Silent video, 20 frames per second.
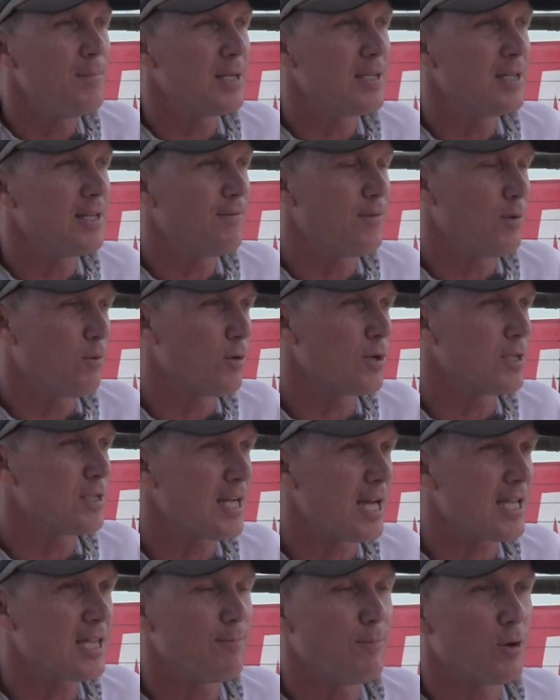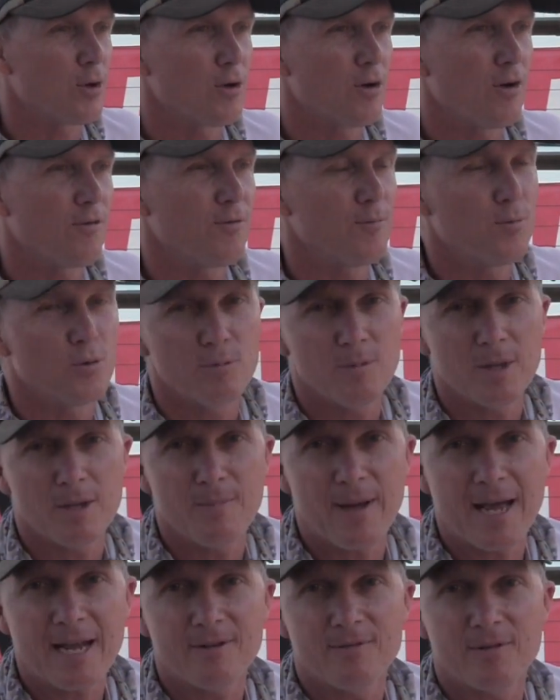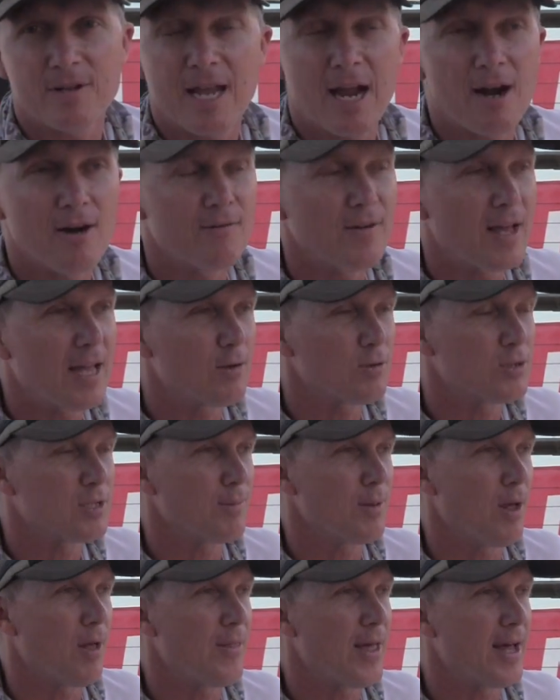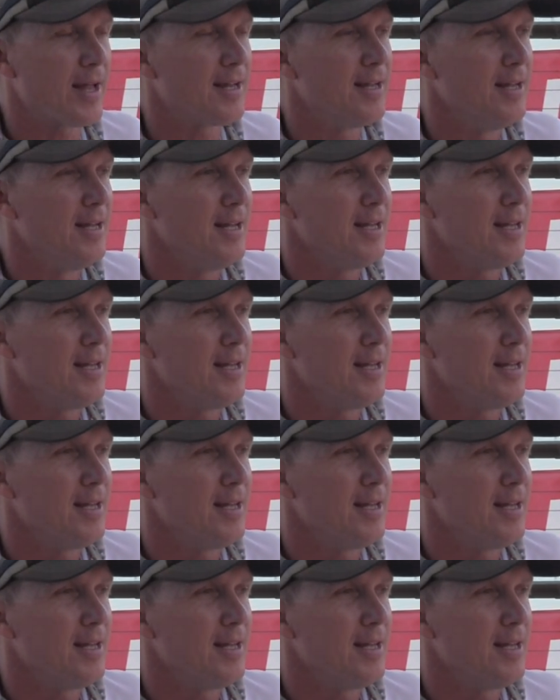but if you want to take them on and off and put them in the back of a caravan or something like that,